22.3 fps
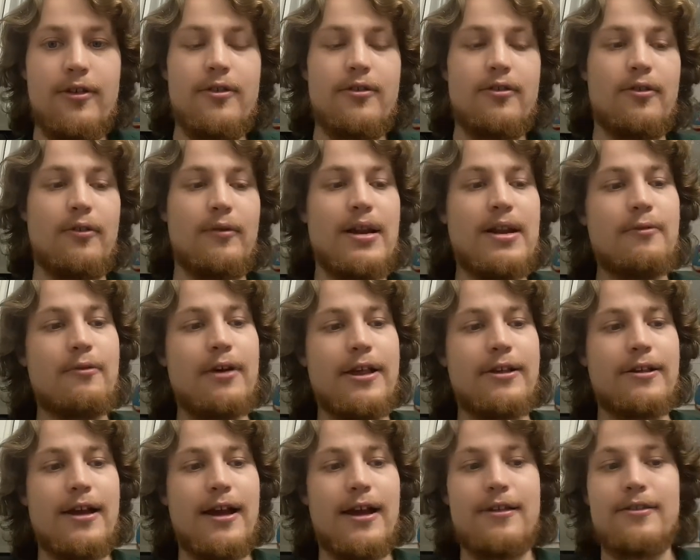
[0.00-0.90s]
So
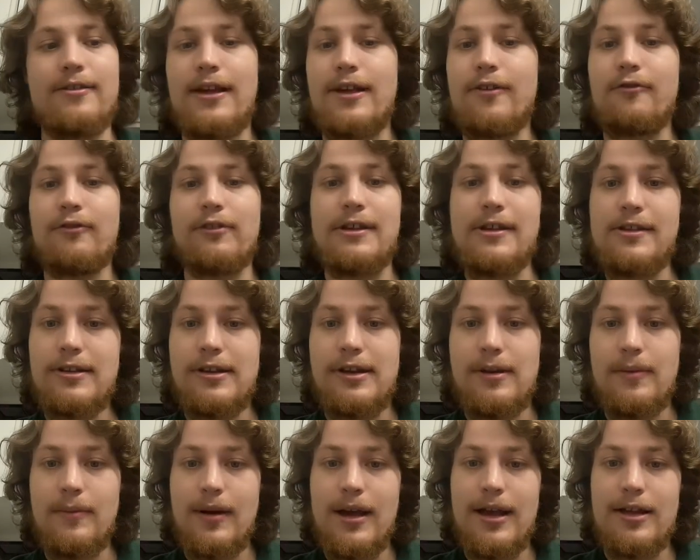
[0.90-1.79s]
anyways, guys, thanks for listening
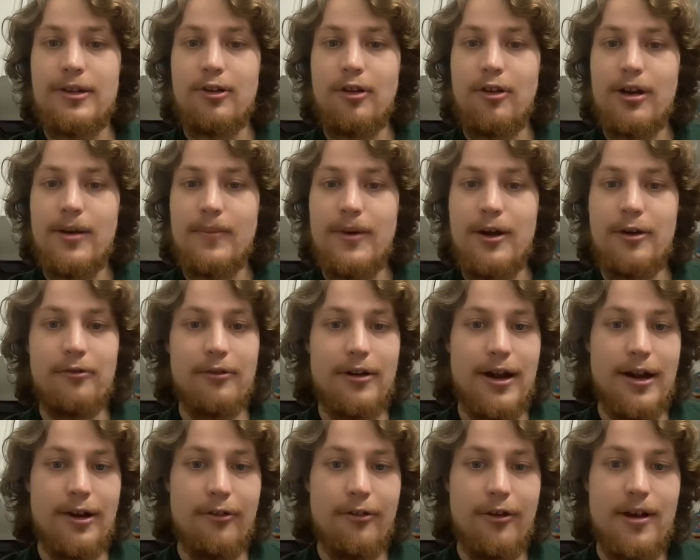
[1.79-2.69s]
to my talk about
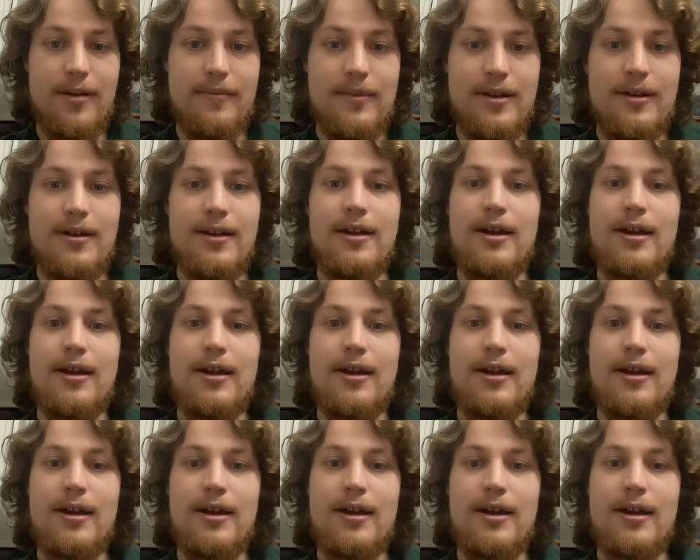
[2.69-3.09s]
Ryan Grubb.